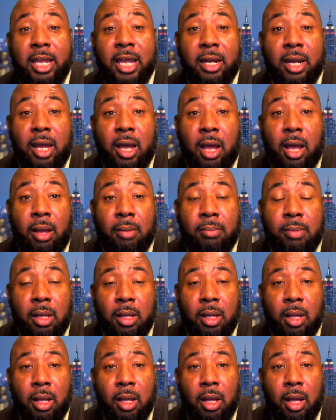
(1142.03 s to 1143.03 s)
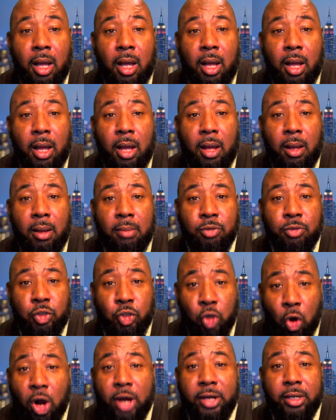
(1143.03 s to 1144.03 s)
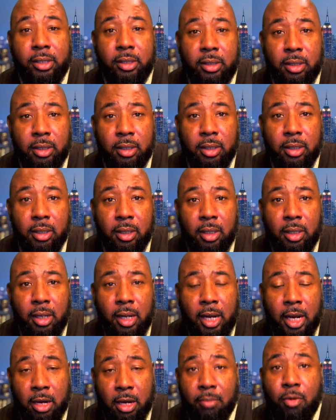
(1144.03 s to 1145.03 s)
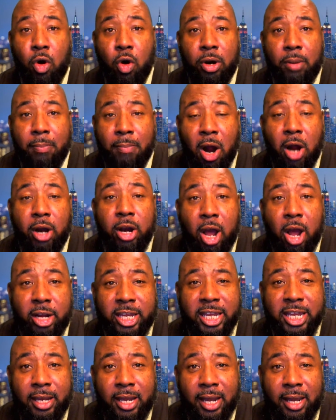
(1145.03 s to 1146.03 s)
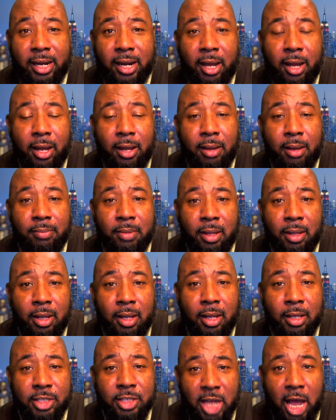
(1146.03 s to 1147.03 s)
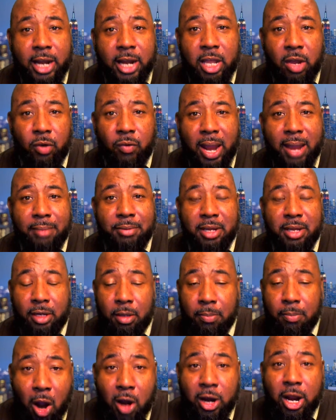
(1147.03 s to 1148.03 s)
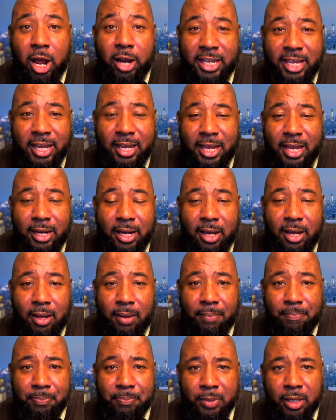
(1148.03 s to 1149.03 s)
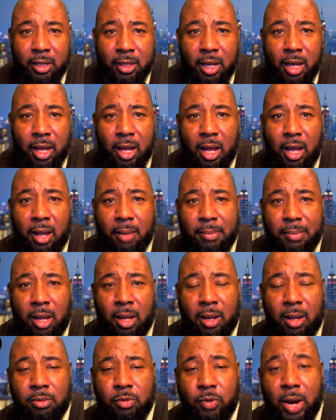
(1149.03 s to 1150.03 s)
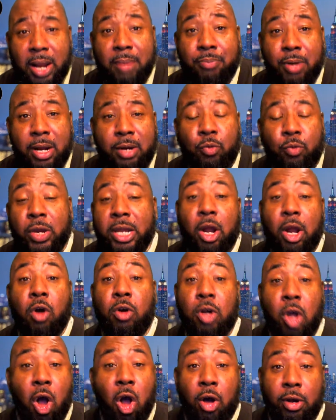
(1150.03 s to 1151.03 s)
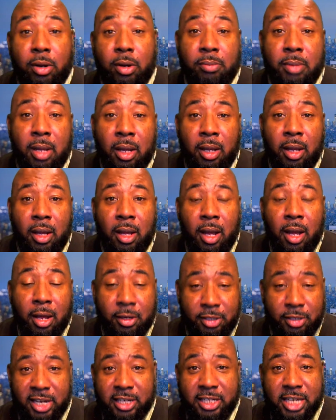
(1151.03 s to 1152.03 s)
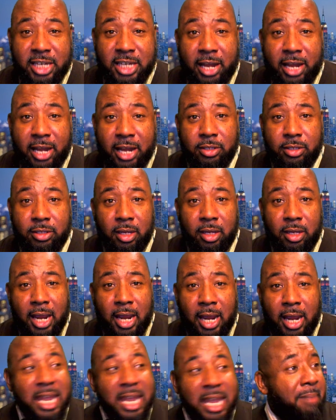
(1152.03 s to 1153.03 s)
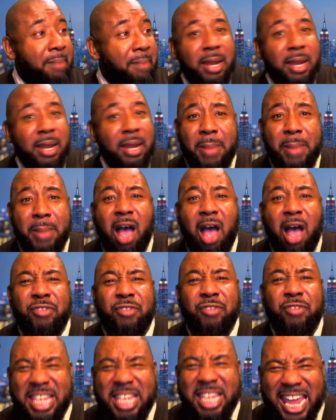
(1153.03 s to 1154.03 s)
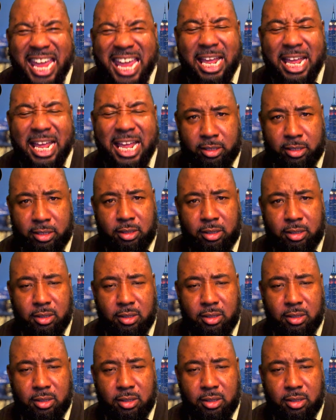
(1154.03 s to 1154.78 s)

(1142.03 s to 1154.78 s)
in Jordan, and the monarchy in Saudi Arabia, and the monarchy in Great Britain. We don't call them dictators, and they've been in power for years.